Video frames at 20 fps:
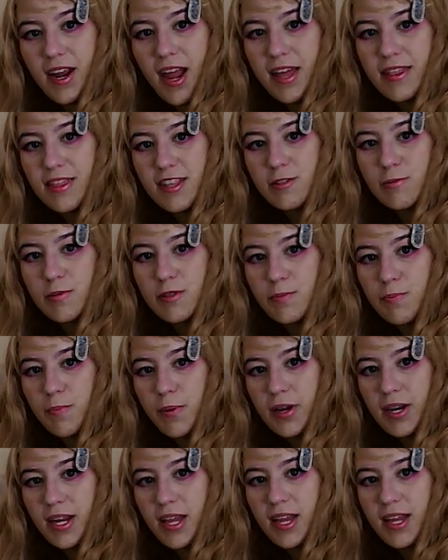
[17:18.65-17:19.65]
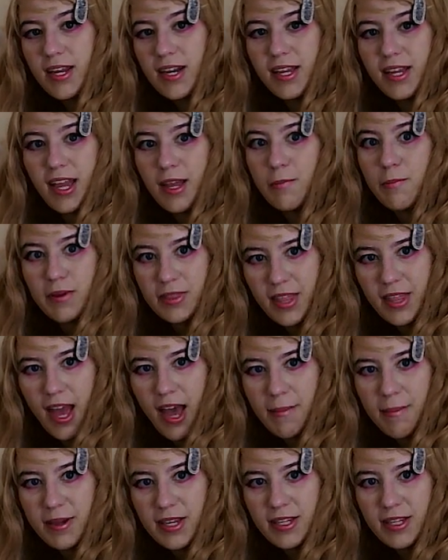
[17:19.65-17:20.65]
and this was put in again with the
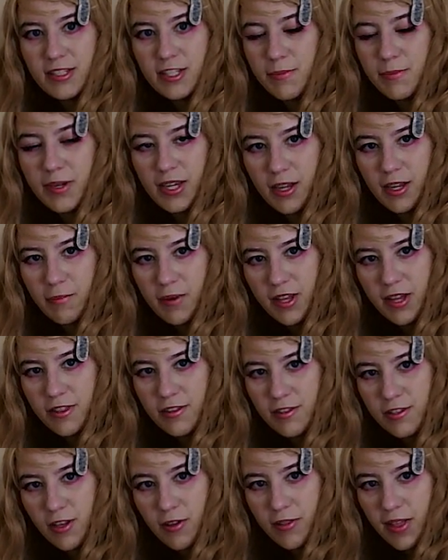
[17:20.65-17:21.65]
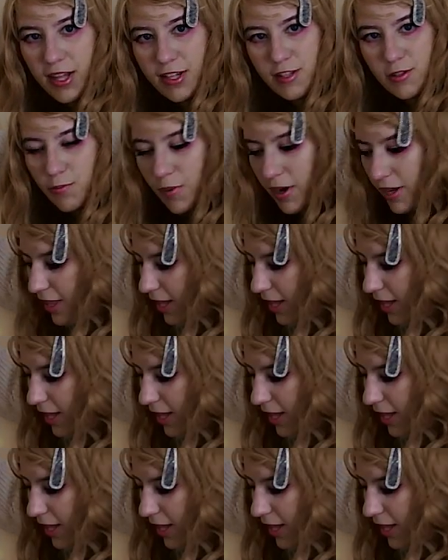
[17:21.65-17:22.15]
hemming to begin with, so that's why